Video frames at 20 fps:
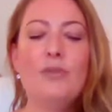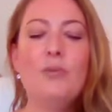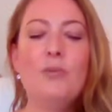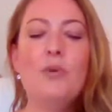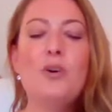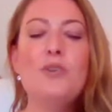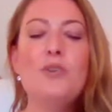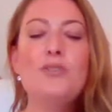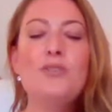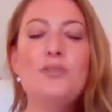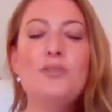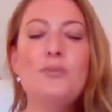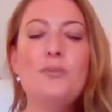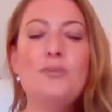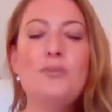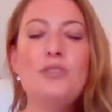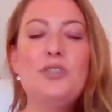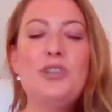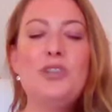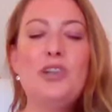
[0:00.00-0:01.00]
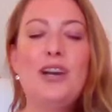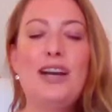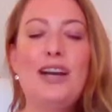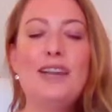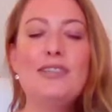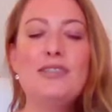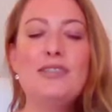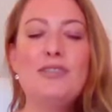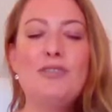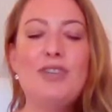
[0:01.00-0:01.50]
what would you
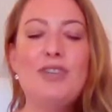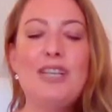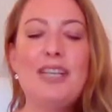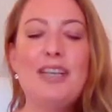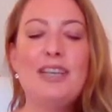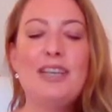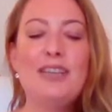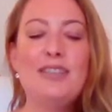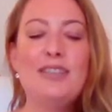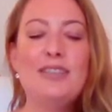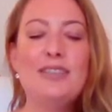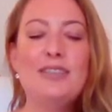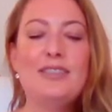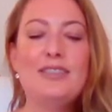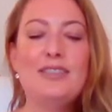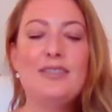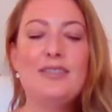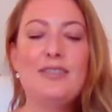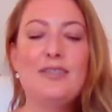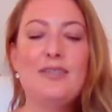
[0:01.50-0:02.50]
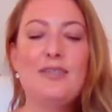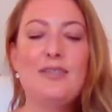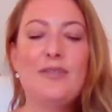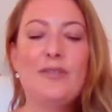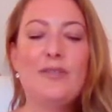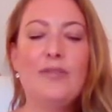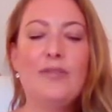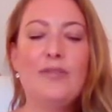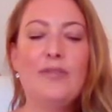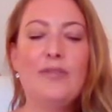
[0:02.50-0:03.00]
like to release
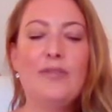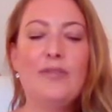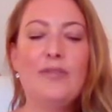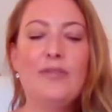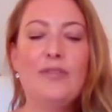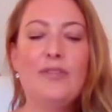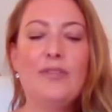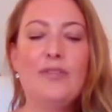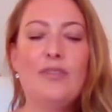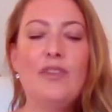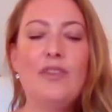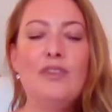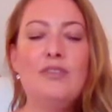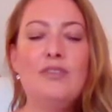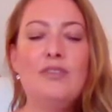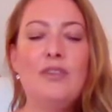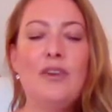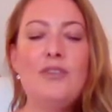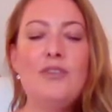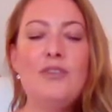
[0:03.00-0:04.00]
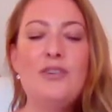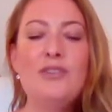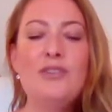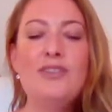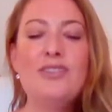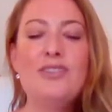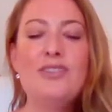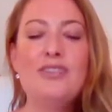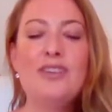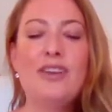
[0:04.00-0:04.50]
that's no
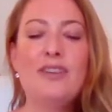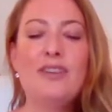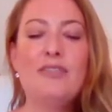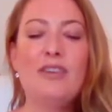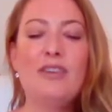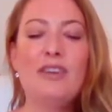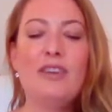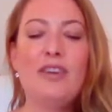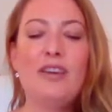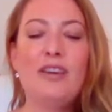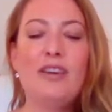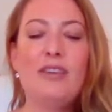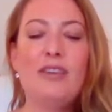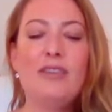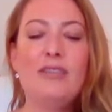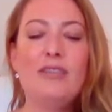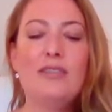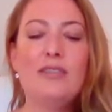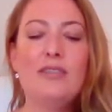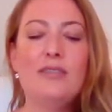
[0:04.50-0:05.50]
longer serving you?